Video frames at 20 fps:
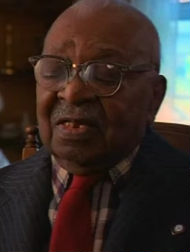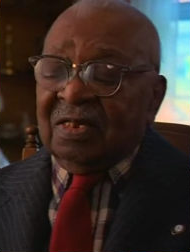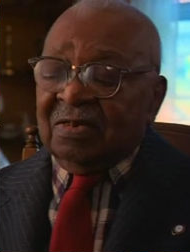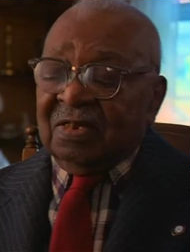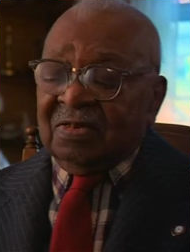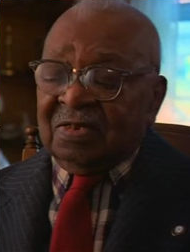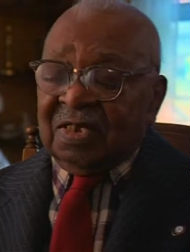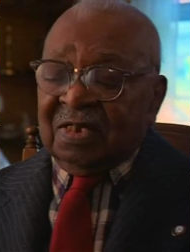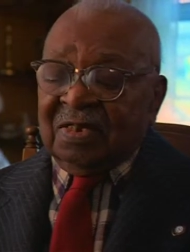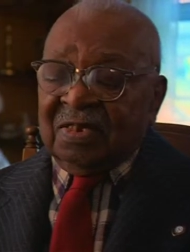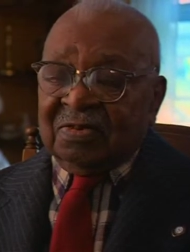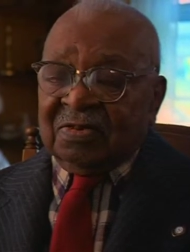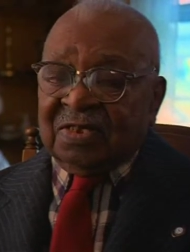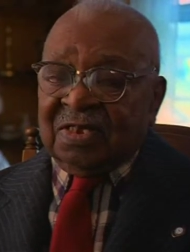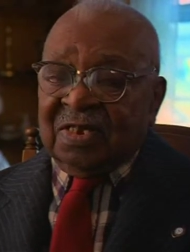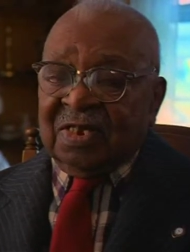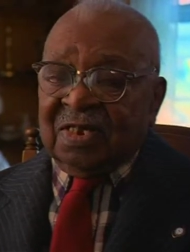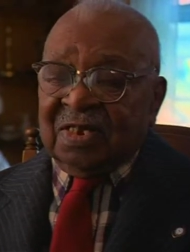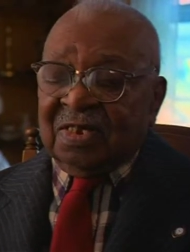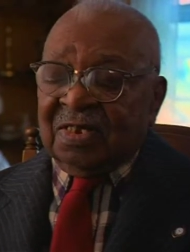uh,
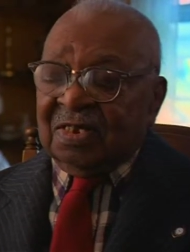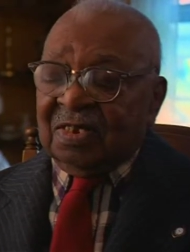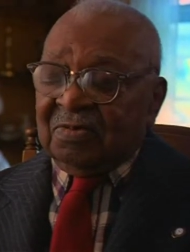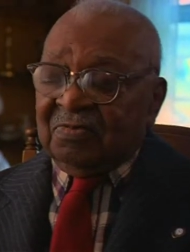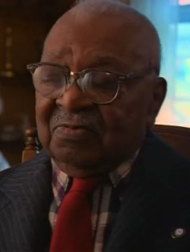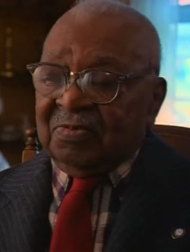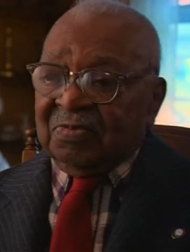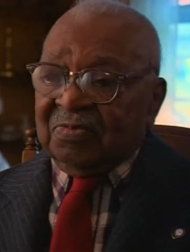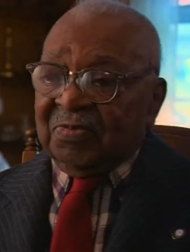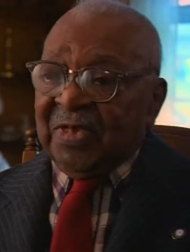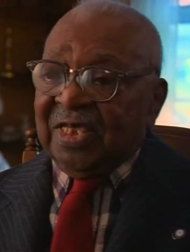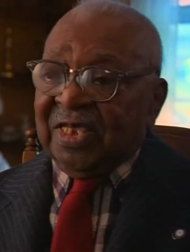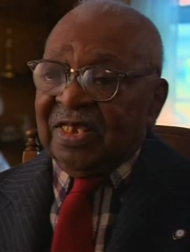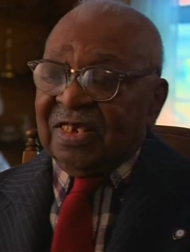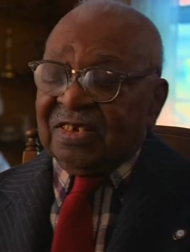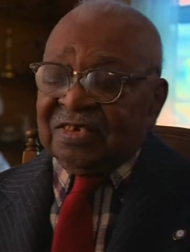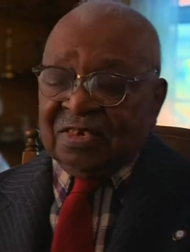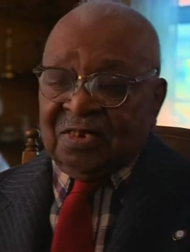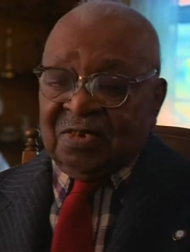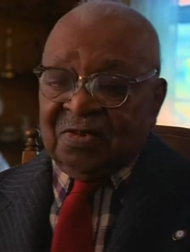uh um,
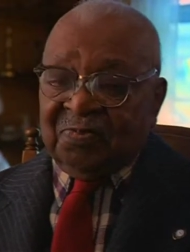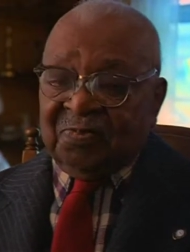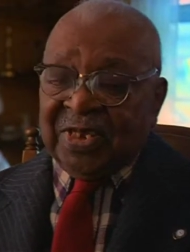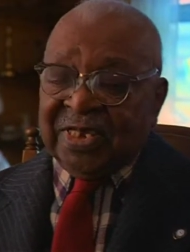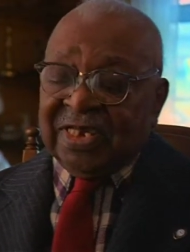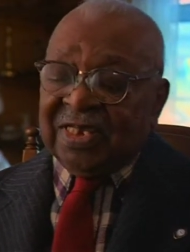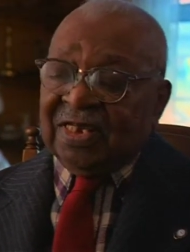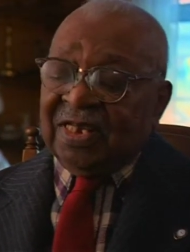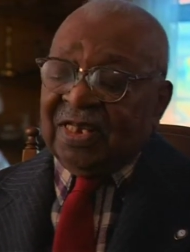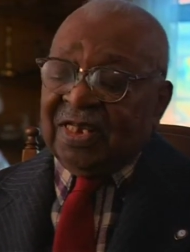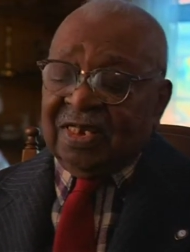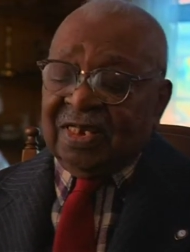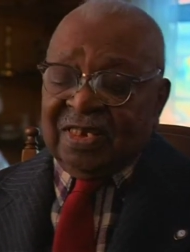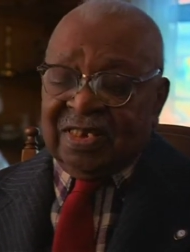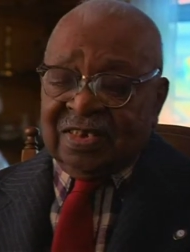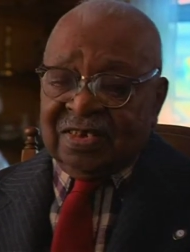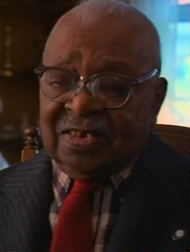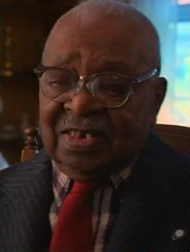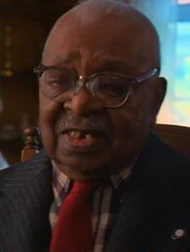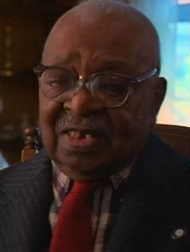meetings on picket
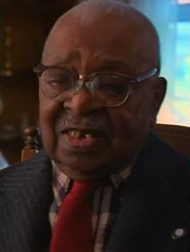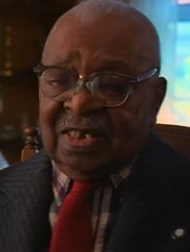line.